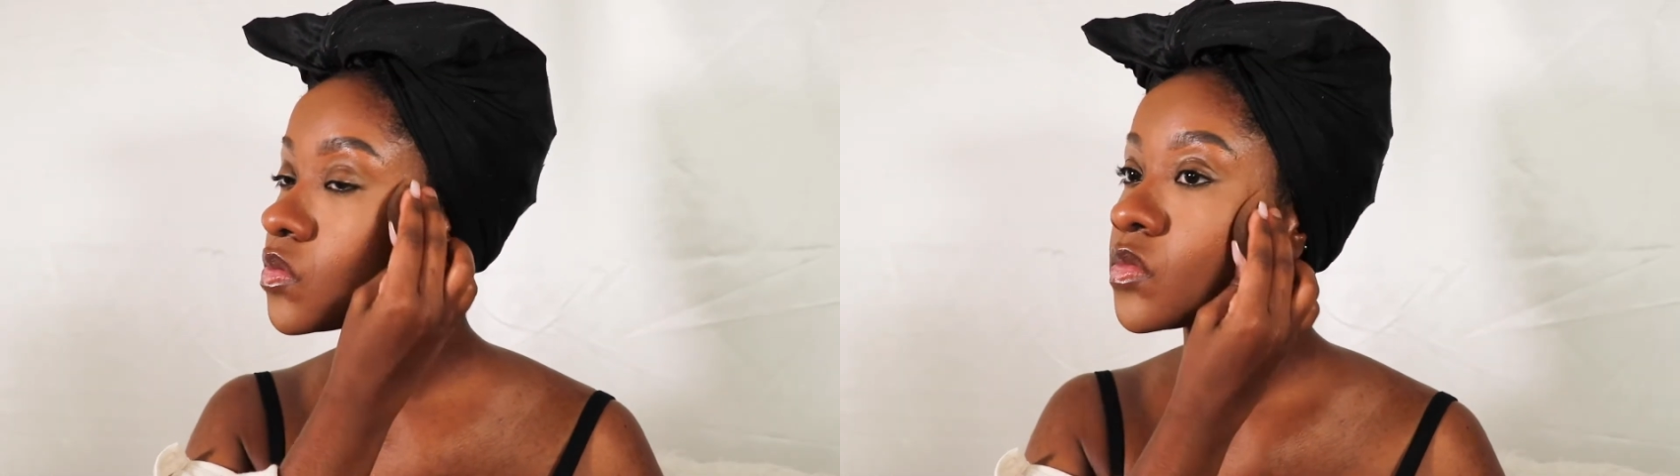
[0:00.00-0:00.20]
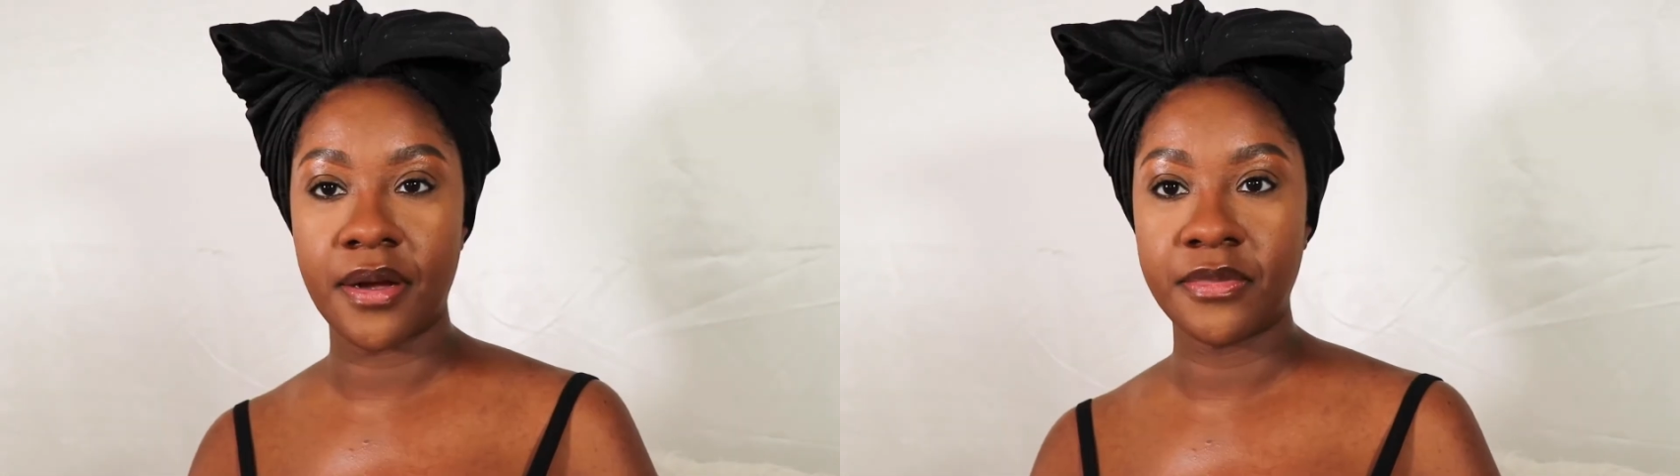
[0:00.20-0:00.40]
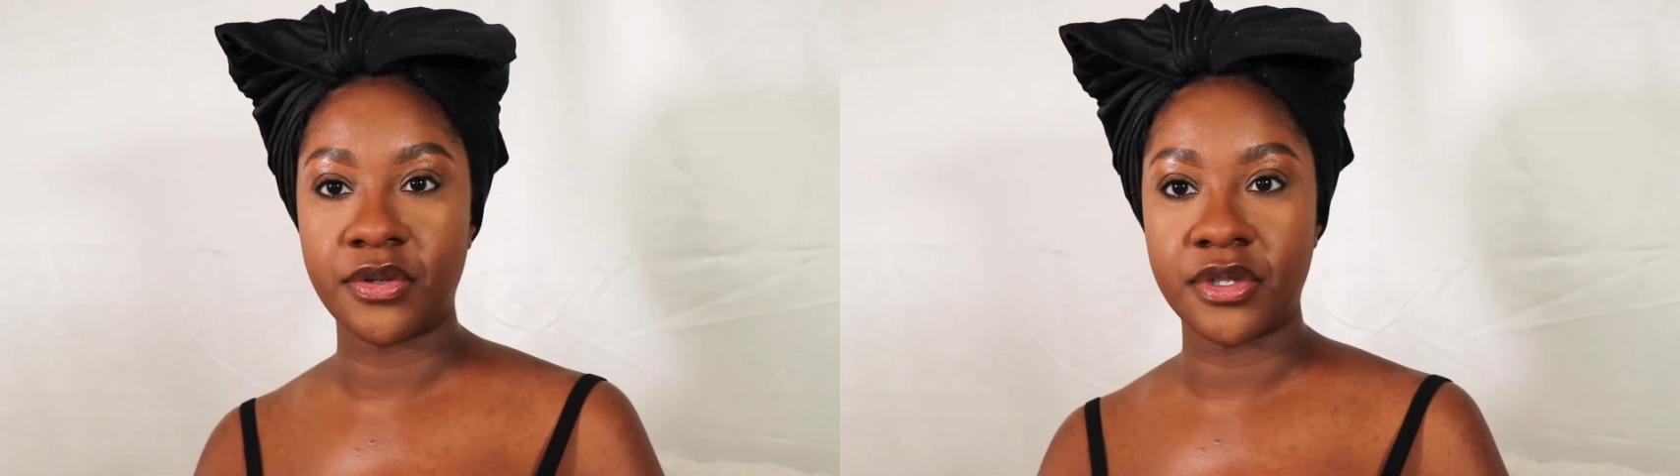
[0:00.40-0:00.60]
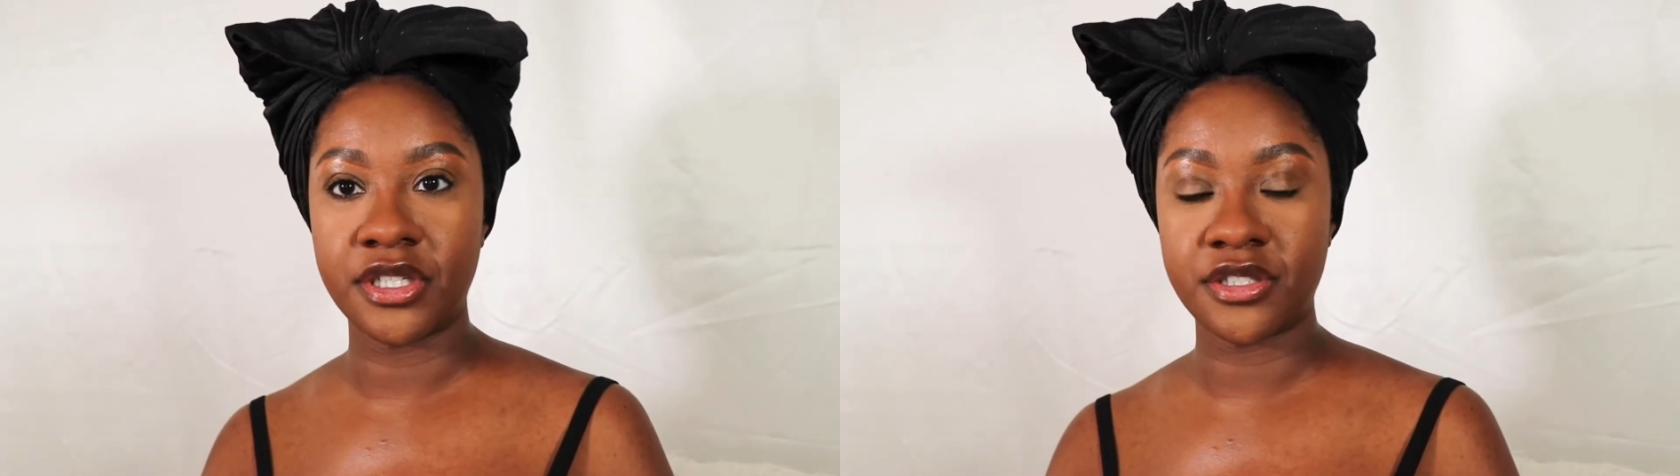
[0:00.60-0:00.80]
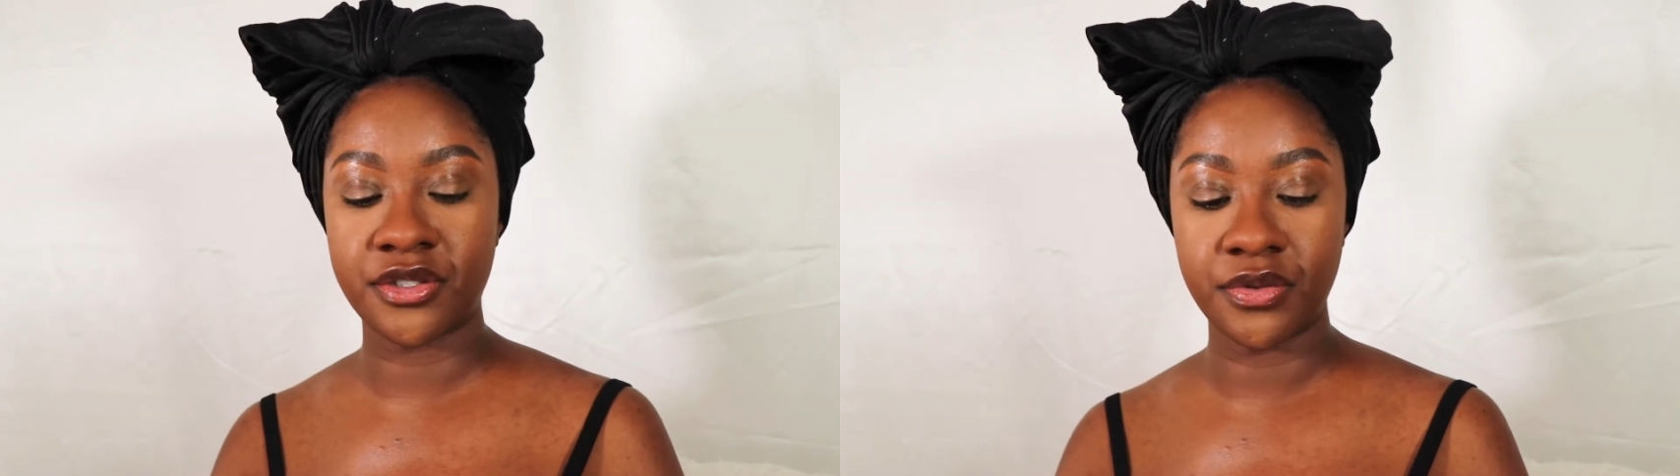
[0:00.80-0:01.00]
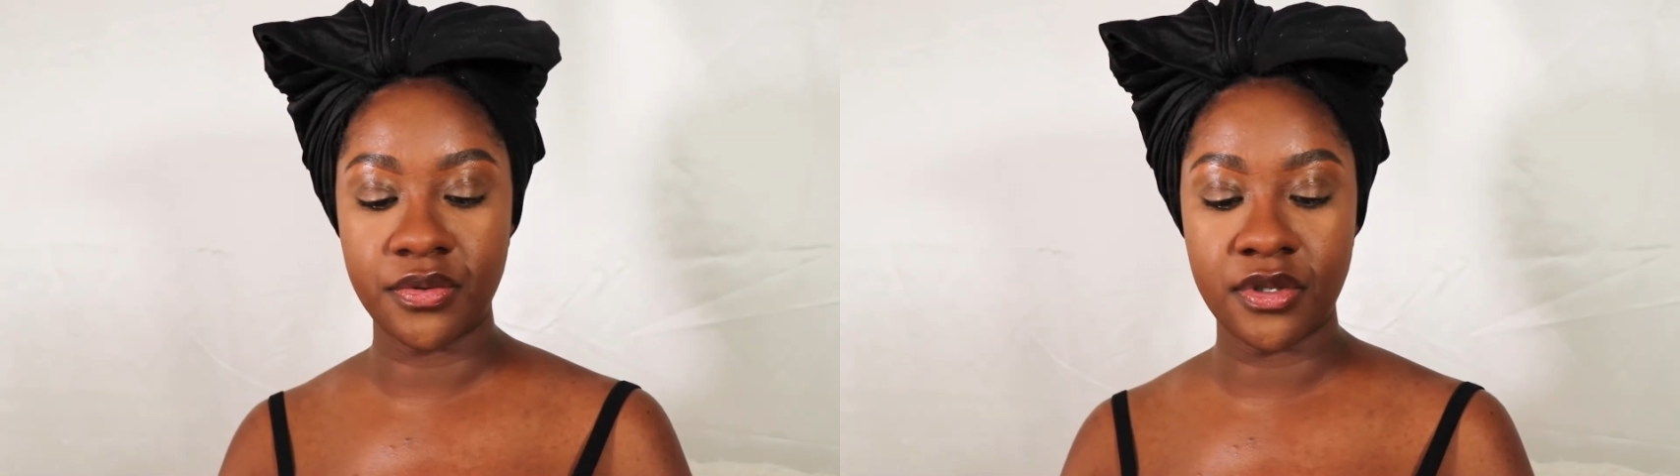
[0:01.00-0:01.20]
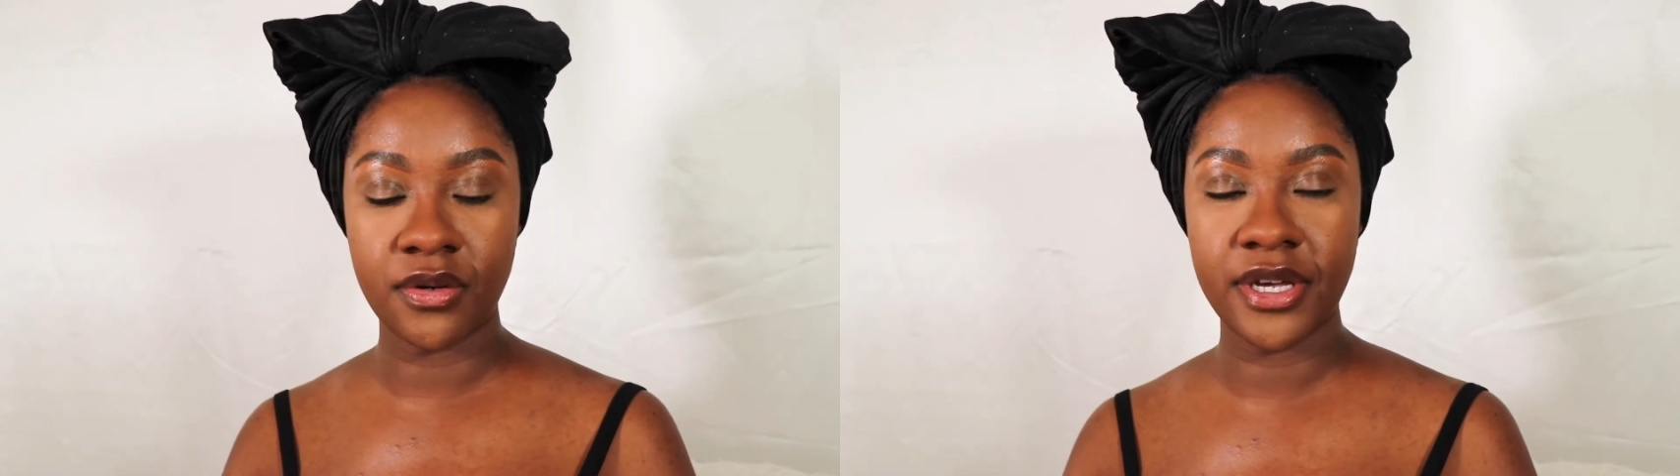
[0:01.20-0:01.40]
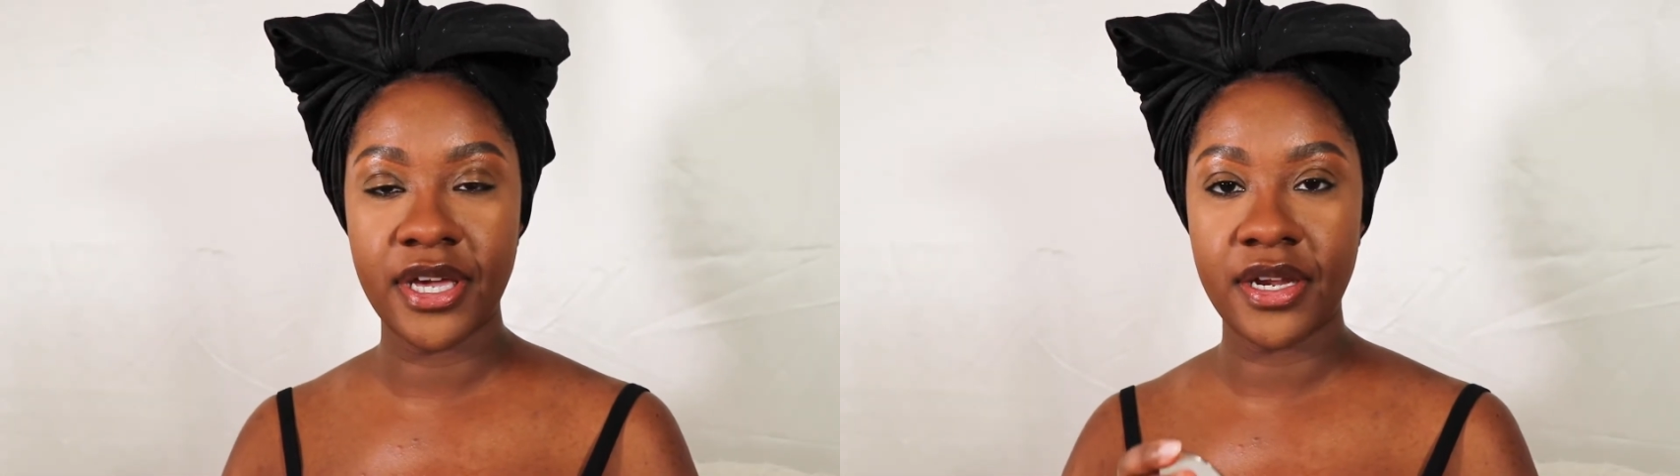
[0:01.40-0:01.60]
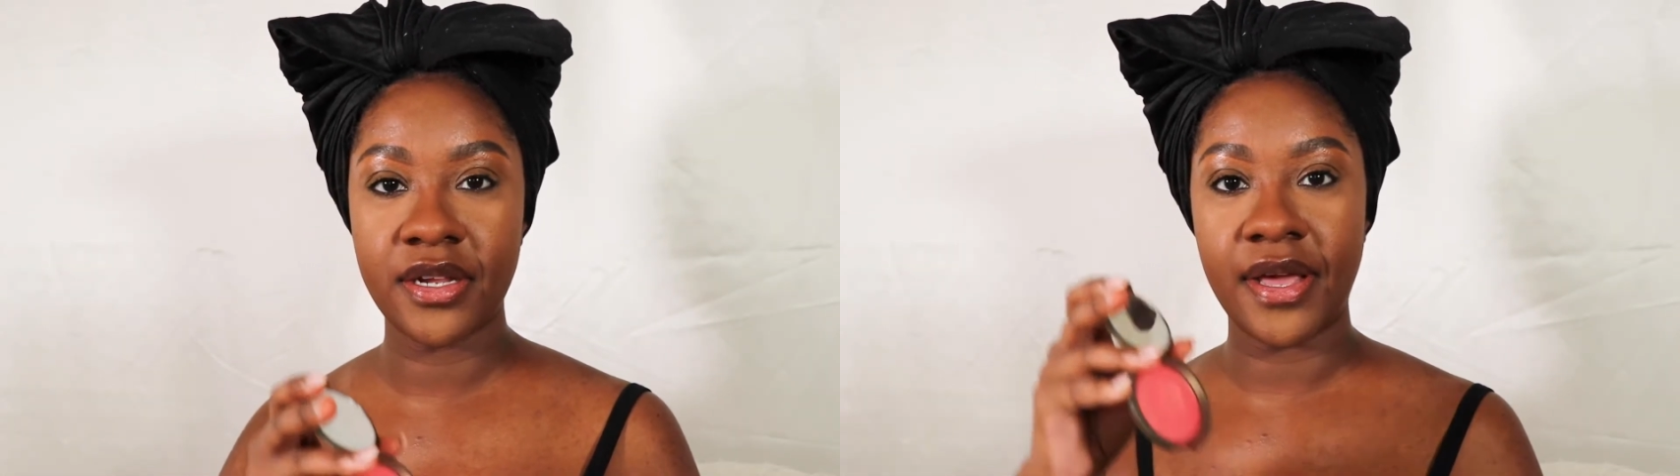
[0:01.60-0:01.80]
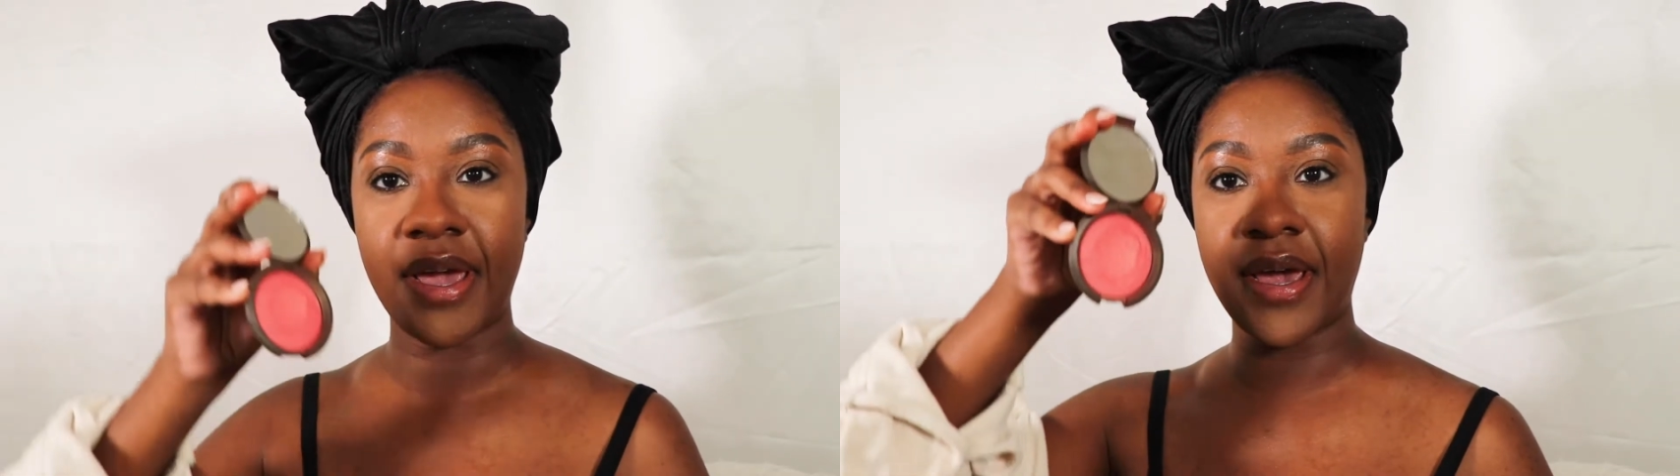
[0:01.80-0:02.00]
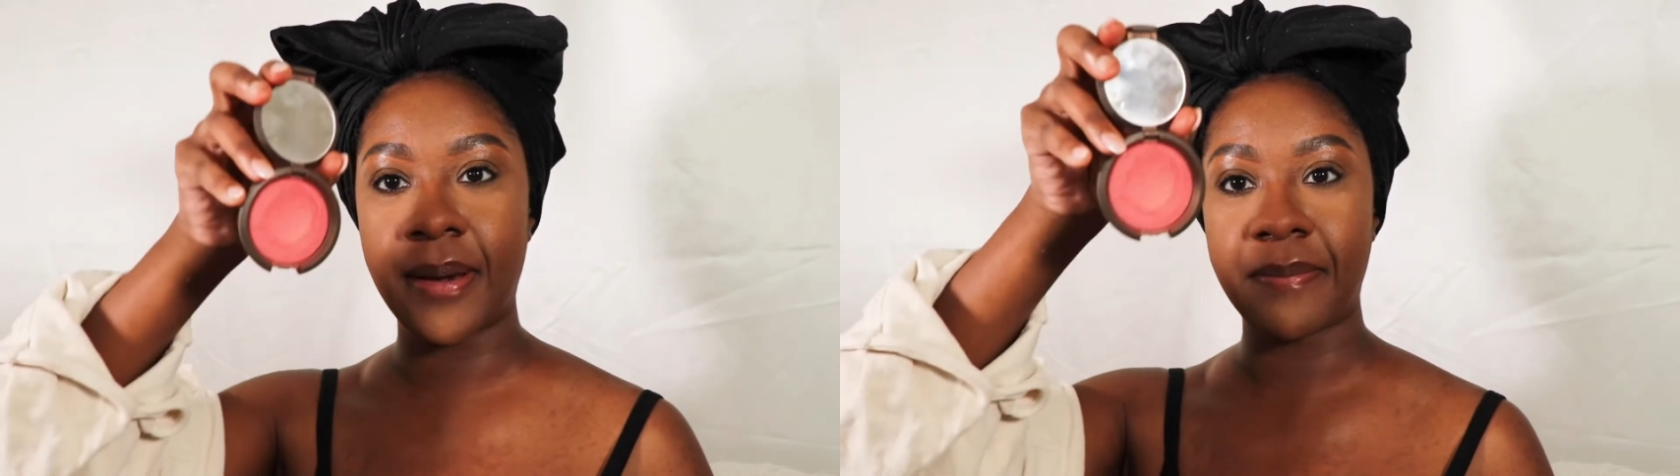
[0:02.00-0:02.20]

I'm going to go ahead and add